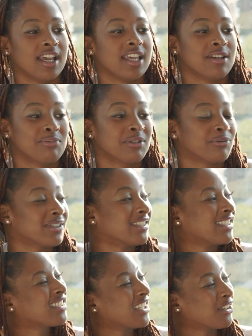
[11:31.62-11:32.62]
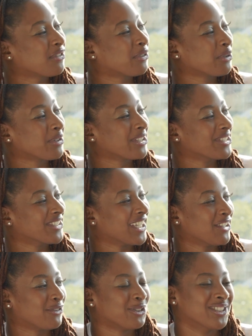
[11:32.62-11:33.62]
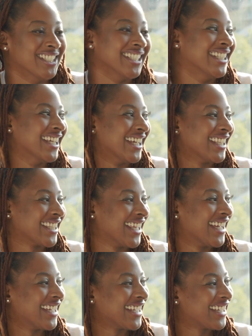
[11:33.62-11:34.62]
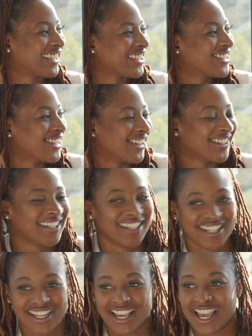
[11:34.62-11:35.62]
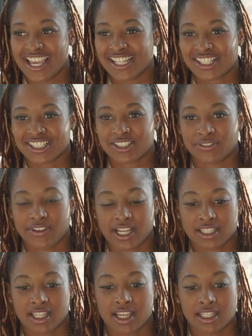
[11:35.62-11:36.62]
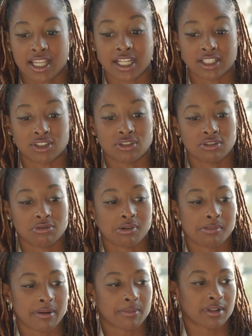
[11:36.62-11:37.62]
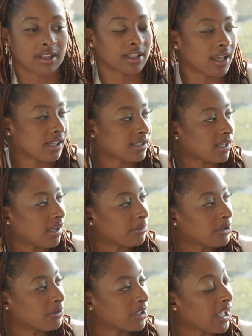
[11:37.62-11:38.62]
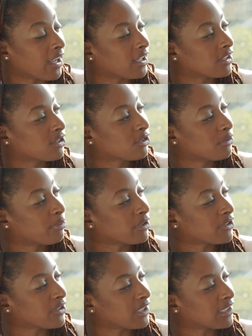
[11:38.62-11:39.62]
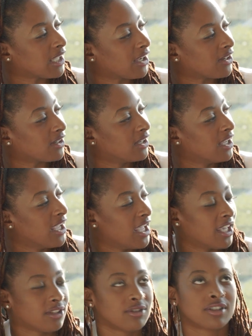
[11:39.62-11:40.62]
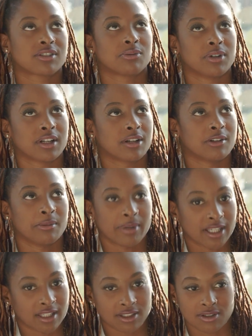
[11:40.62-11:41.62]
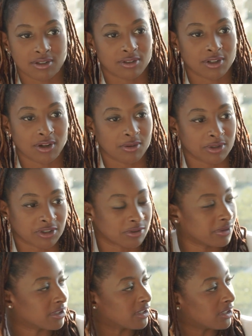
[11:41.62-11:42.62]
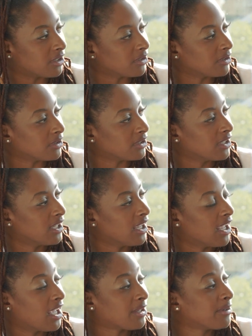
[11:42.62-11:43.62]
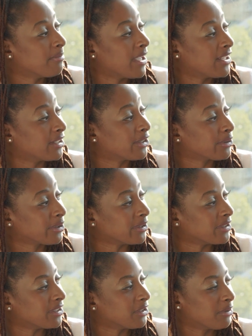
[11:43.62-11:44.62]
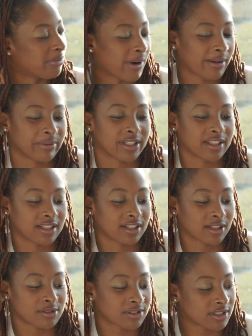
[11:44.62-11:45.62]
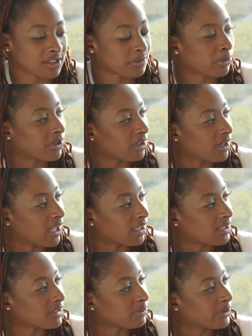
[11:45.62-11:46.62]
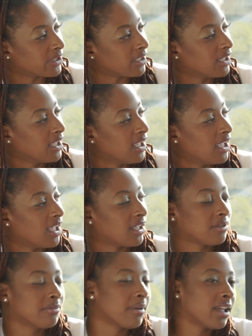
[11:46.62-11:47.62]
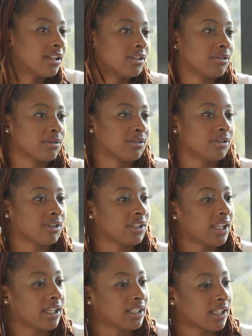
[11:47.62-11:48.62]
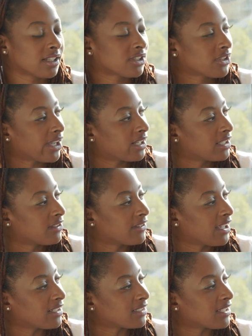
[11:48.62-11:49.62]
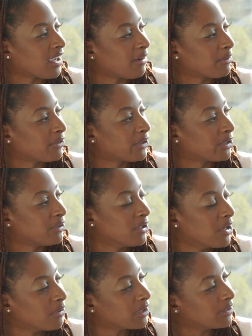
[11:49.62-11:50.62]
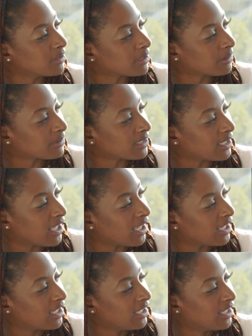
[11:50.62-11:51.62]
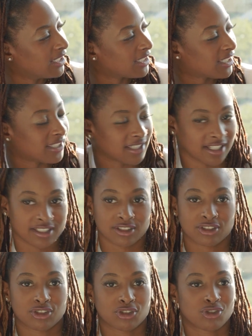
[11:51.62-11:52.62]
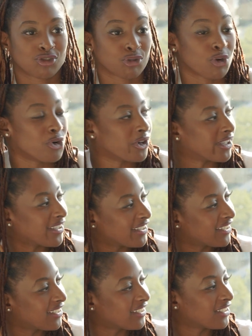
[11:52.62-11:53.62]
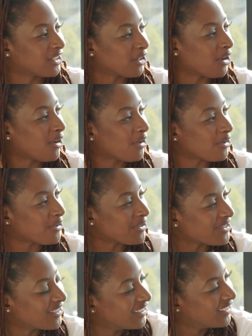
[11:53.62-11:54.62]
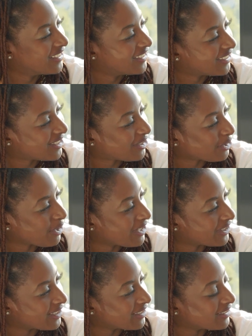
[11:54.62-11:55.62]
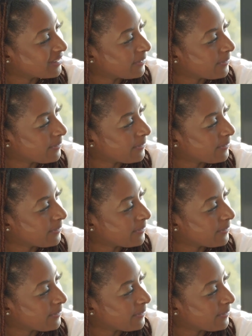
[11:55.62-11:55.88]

It would really suck for real if you did that, like, you know. And just the fact that, like, do you remember the last time you were like super stressed out and you just weren't gonna make it? You don't know what you were gonna do, and you made it through. You were probably close to this point or at this point, and you made it through. So like, let's try to give that a shot before you go and do something that can like destroy your whole surrounding.